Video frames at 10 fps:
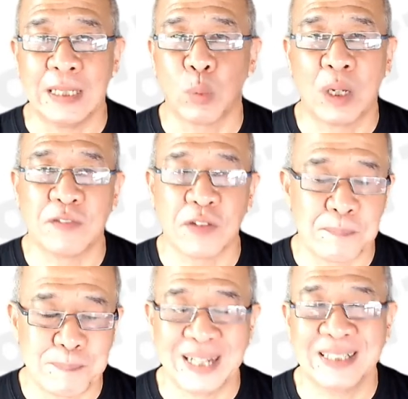is one of the
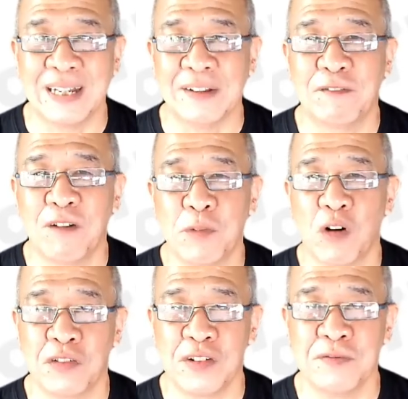best form
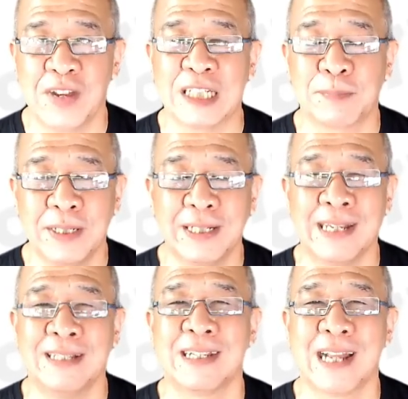of investment
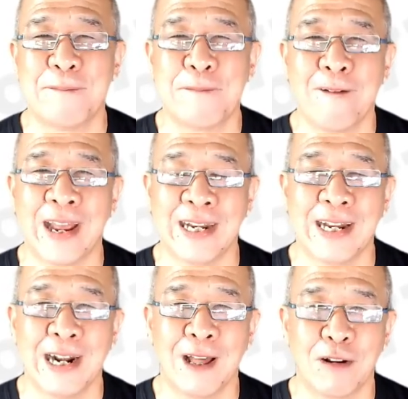in Singapore, and
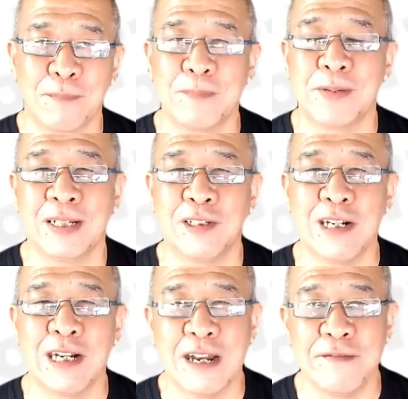a lot of people
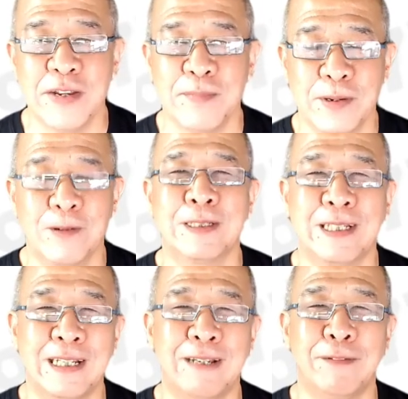actually love it, because
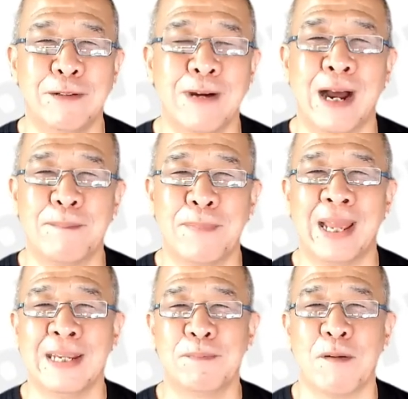if you are
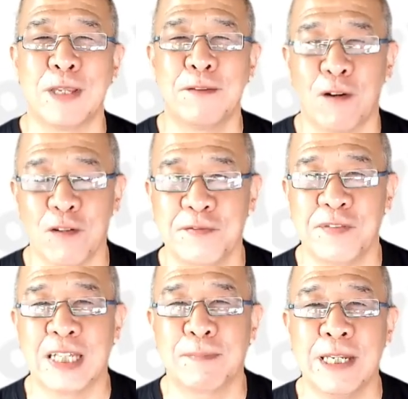buying property for
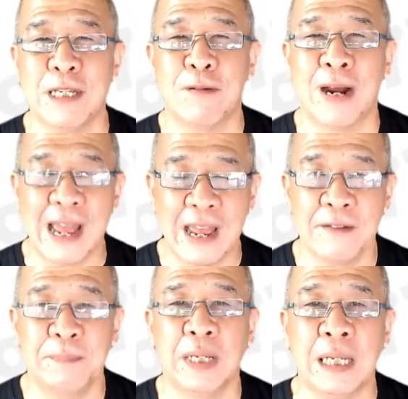investment, you are
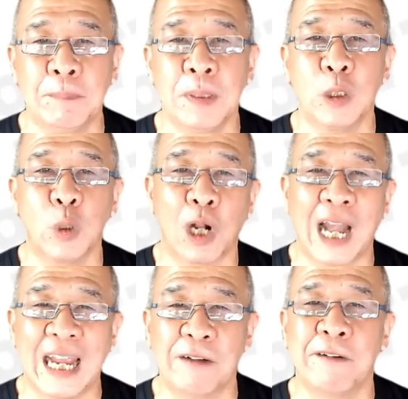able to
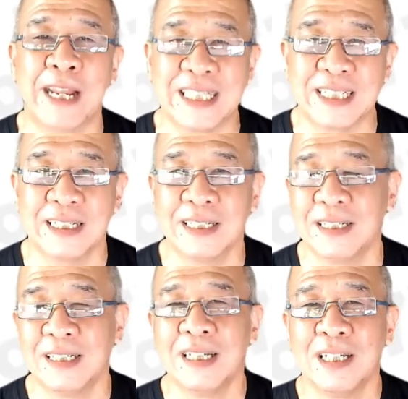collect
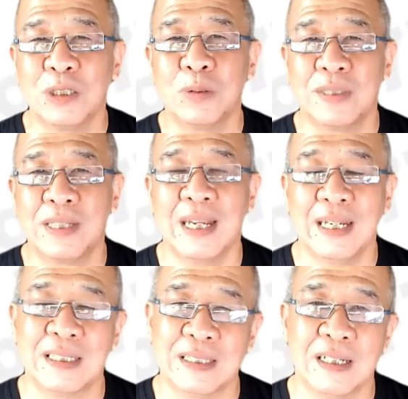rental. So that
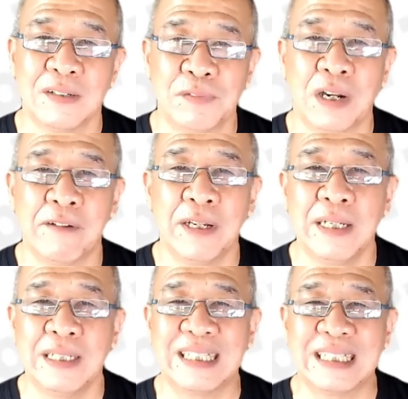is a
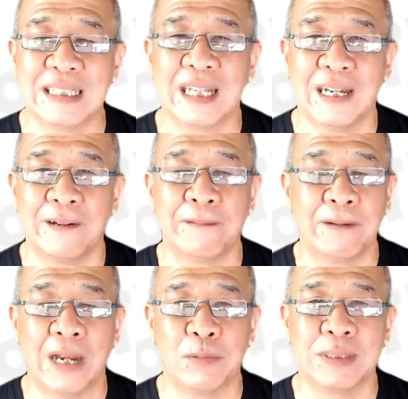very,
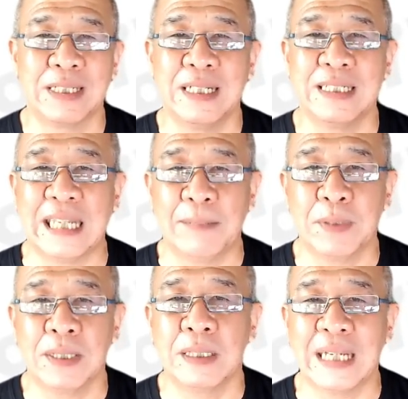I would say,
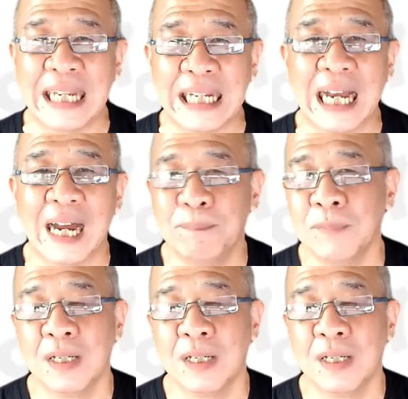stable income,